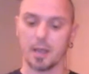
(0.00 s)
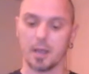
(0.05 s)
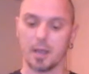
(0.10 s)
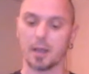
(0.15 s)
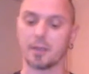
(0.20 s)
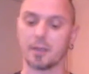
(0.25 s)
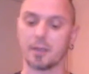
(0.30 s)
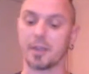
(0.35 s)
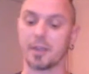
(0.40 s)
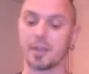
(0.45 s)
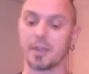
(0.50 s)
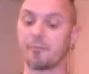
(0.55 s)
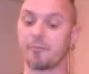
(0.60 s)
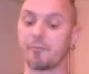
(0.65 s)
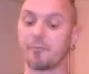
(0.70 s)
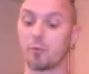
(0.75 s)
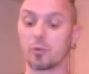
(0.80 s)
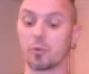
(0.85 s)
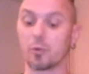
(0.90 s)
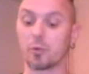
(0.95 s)
They have
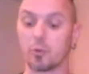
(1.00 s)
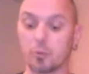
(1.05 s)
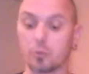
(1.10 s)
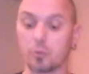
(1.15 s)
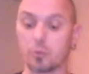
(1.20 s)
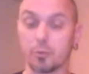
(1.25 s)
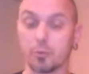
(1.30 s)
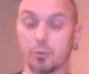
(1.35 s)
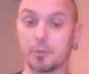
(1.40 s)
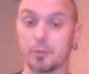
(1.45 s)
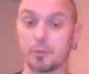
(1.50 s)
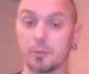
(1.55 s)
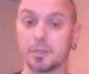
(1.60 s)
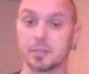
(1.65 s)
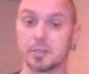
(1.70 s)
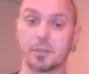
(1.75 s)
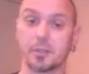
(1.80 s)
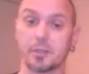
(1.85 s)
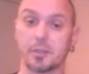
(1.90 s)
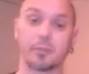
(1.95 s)
4 local
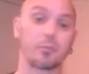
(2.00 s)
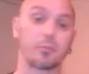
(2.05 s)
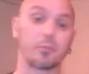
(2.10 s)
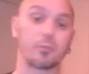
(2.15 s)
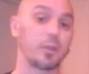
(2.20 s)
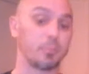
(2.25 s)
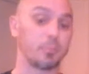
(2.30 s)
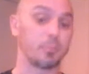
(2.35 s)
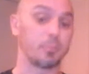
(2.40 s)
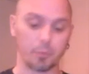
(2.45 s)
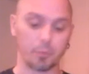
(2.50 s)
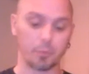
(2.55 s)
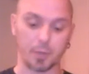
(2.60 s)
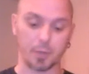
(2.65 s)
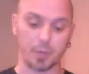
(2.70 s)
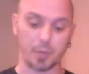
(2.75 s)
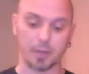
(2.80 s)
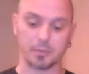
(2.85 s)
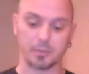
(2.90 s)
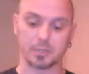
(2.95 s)
breweries, 3 brew
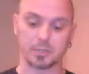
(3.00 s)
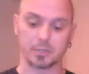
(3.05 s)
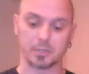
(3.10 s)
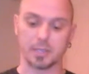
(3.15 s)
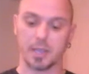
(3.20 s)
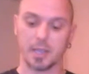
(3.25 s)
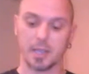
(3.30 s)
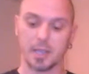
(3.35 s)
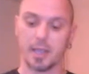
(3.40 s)
pubs,